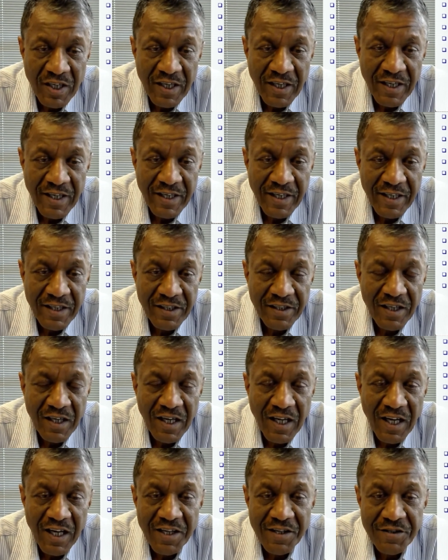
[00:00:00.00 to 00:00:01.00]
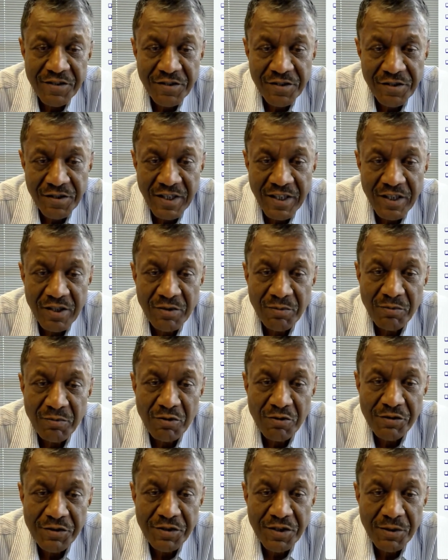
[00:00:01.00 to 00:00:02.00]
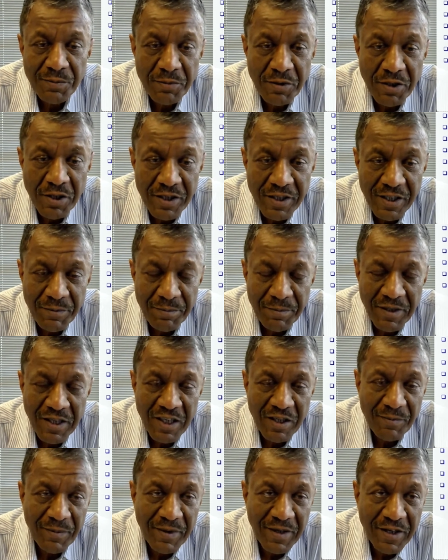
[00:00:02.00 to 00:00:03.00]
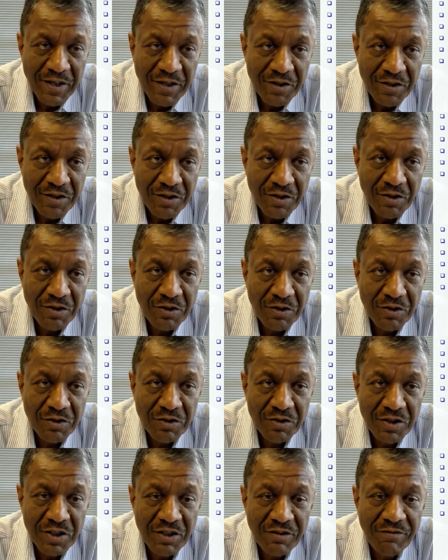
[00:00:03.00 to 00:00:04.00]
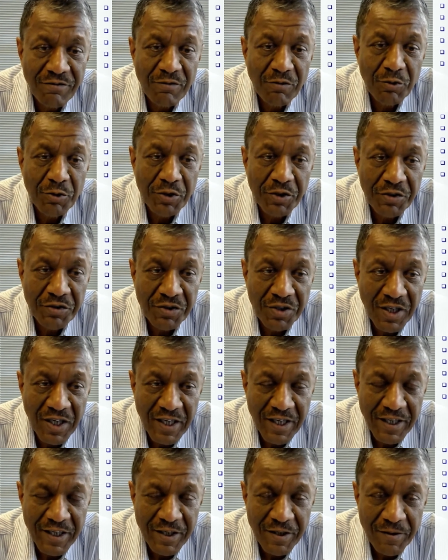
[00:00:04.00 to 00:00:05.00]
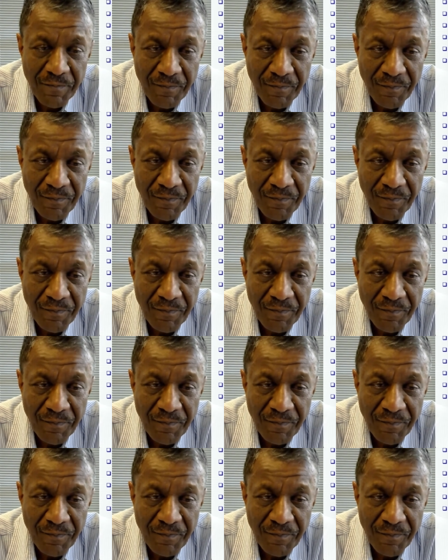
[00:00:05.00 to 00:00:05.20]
And the last and the most important parameter on the fluid side.